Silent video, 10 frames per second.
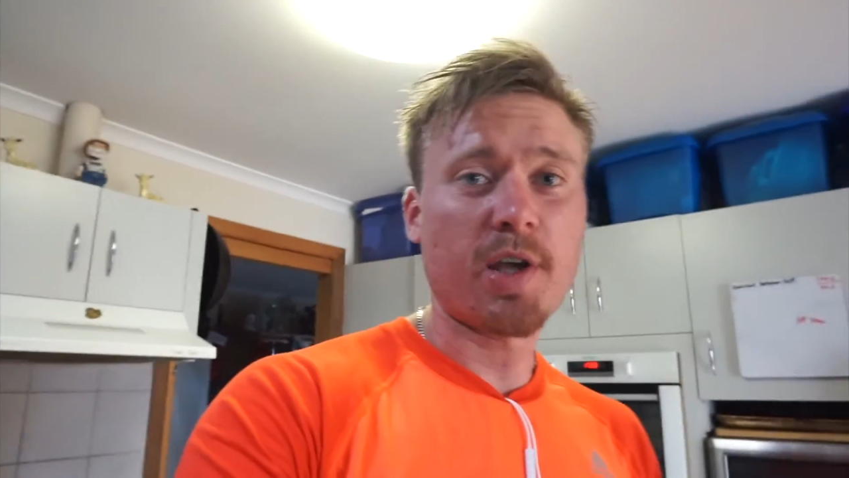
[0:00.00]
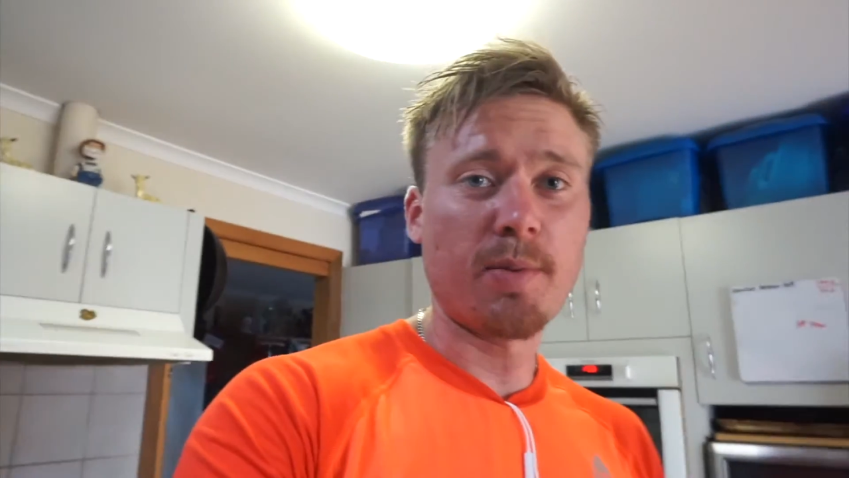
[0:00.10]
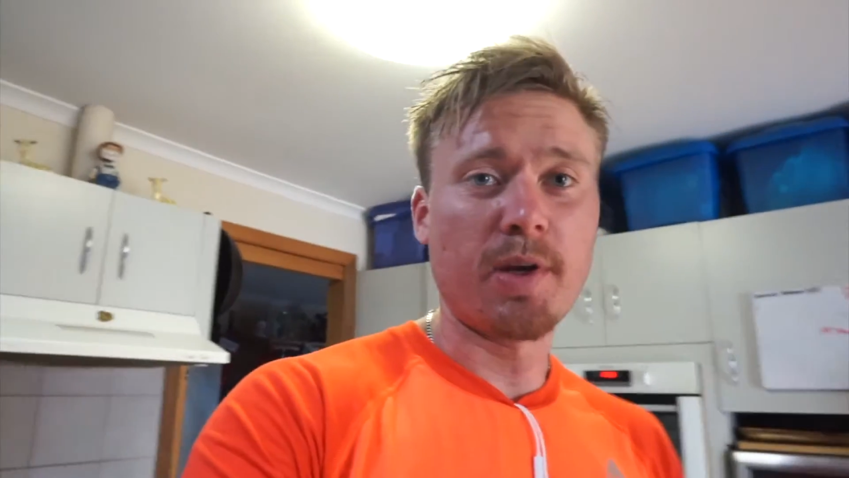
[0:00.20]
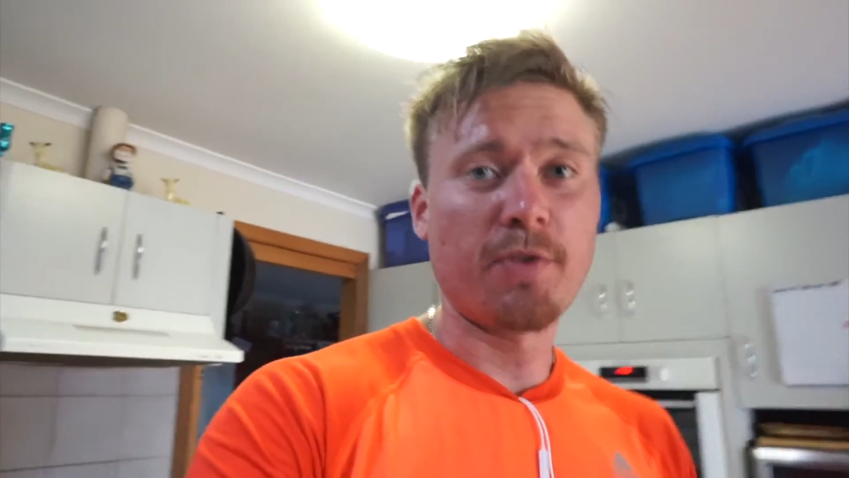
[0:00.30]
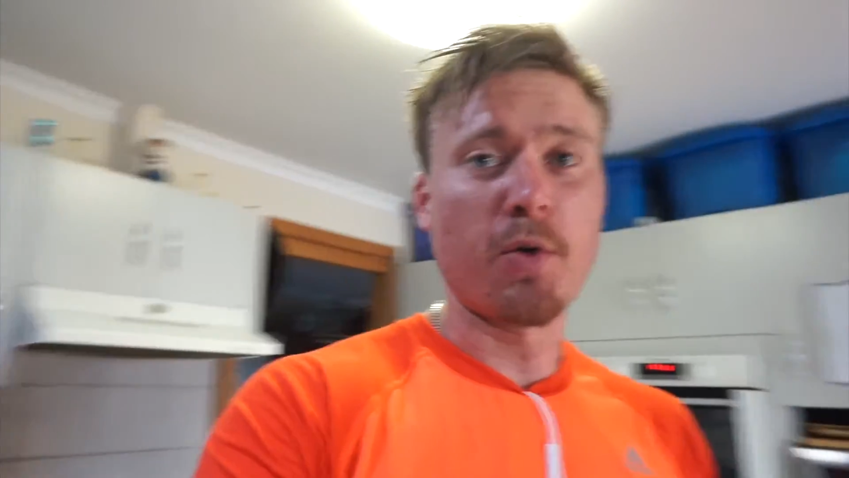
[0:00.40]

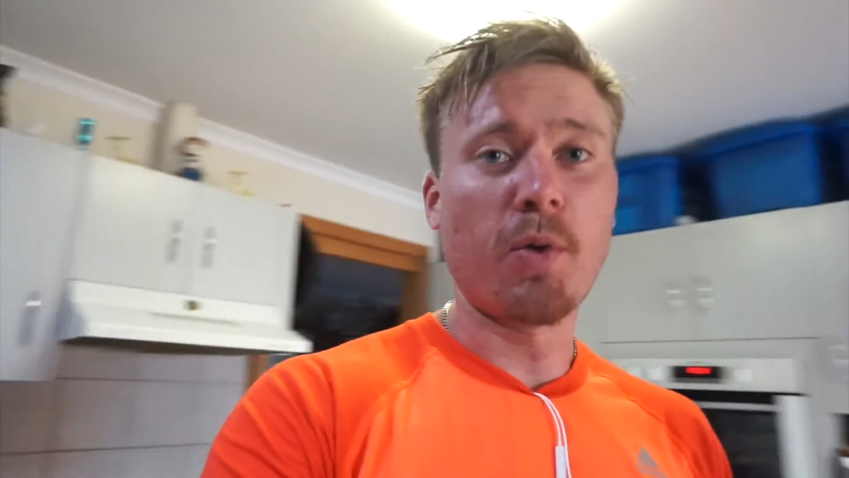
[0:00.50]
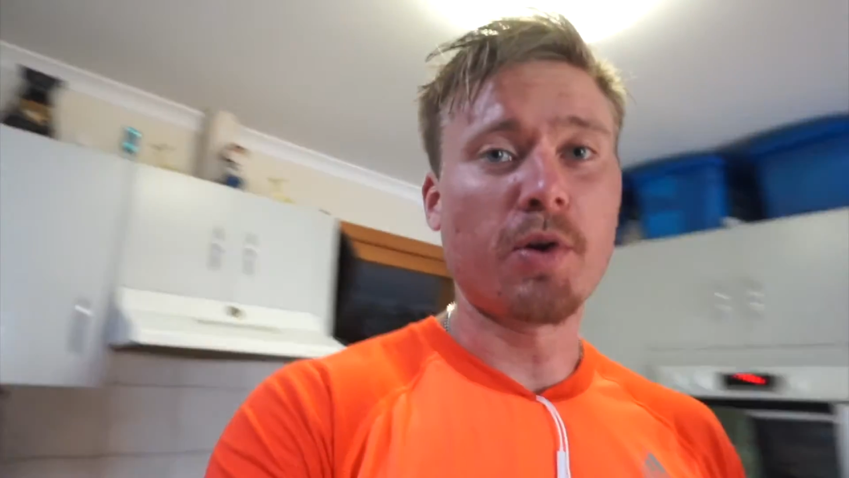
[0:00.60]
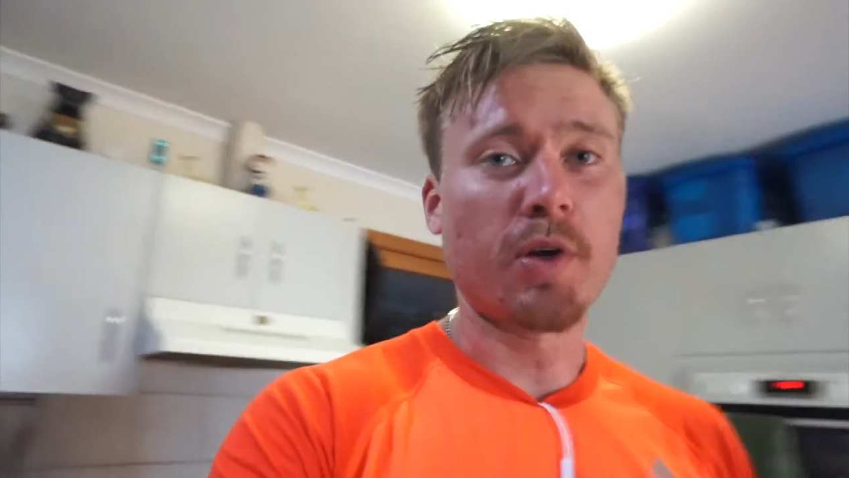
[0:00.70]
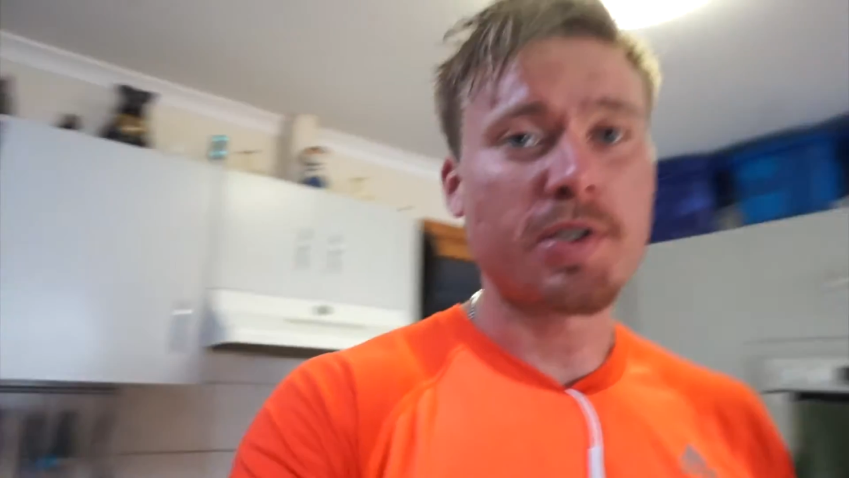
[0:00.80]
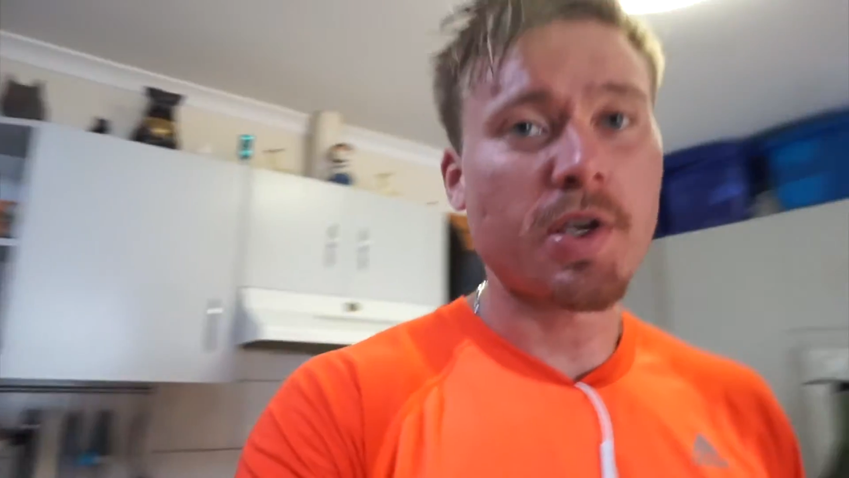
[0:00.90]
come in, if you're
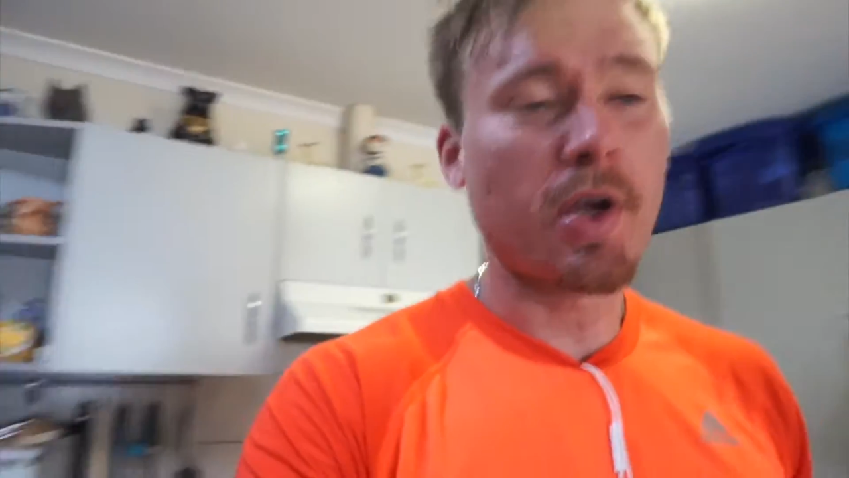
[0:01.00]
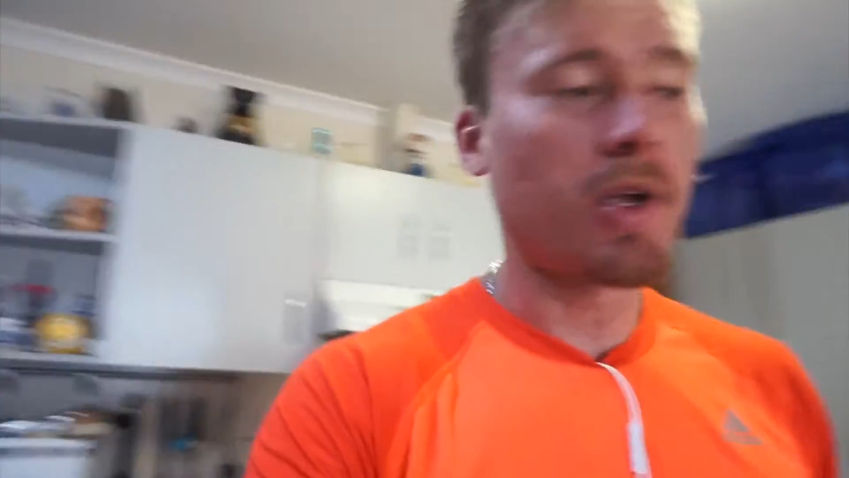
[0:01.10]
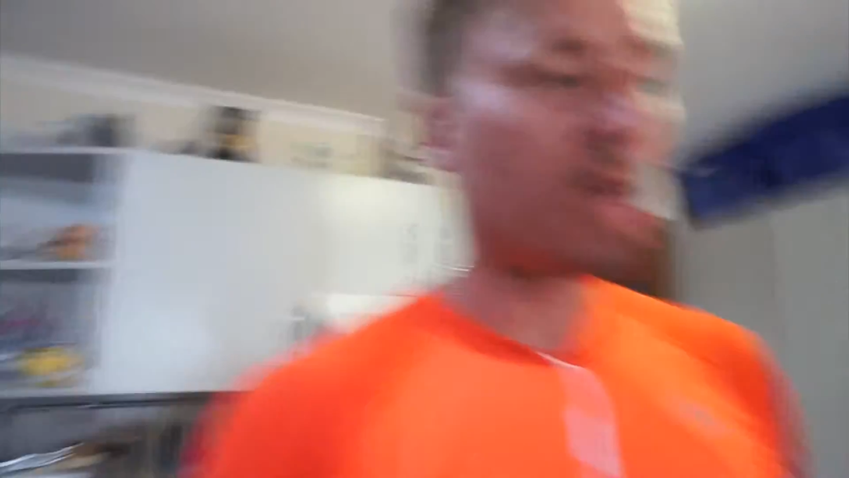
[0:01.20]
wondering. So